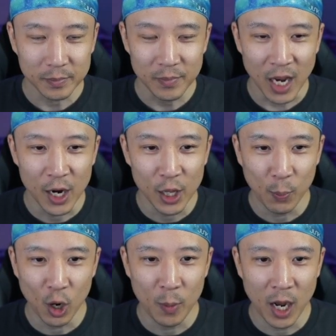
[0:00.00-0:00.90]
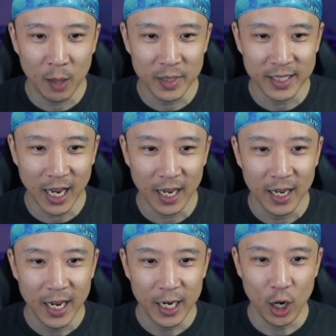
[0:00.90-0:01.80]
Another pro about him is that
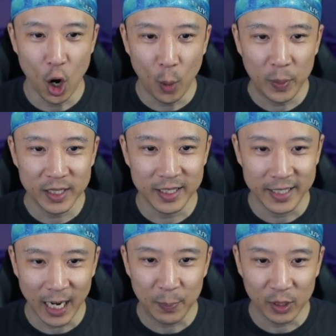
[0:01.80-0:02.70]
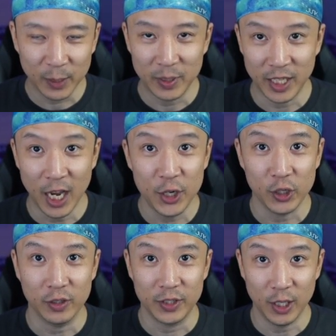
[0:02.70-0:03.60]
he opens deck building potential.
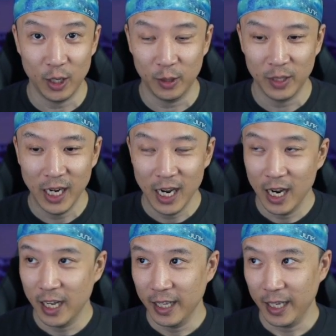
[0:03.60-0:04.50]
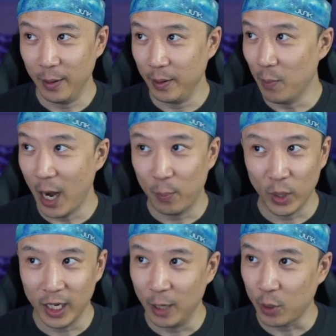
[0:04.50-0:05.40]
So you might bring
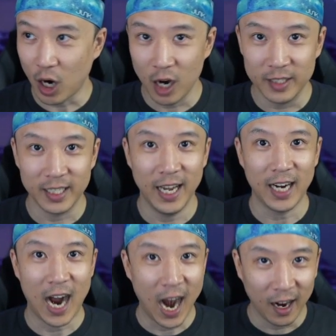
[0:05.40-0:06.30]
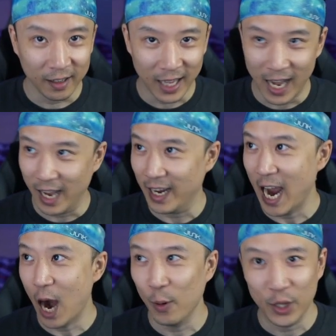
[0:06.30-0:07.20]
up cards like Iron Lad,
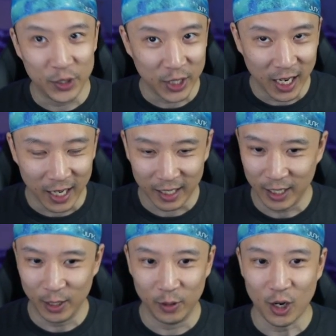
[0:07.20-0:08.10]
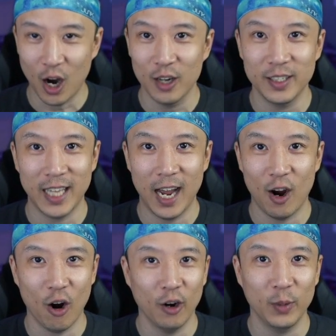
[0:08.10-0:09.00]
Howard the Duck, cards that
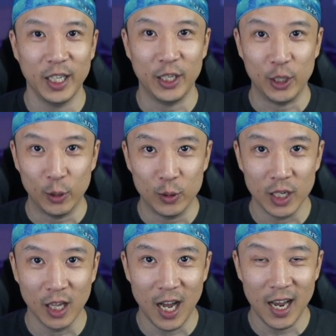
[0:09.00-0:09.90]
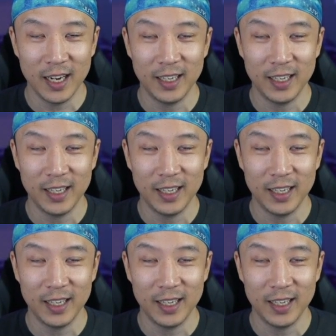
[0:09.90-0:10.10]
aren't really used a lot,